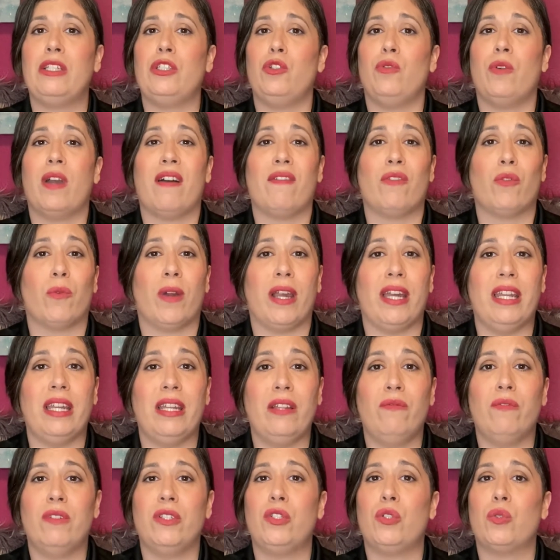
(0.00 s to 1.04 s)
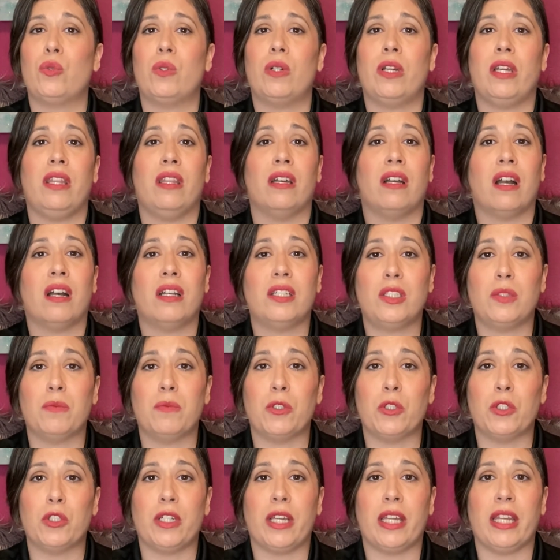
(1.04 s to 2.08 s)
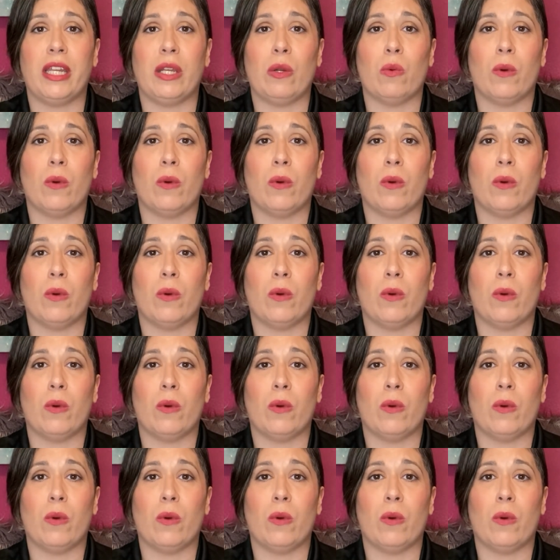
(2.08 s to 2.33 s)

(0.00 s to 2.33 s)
you have the right inventory, the customers are getting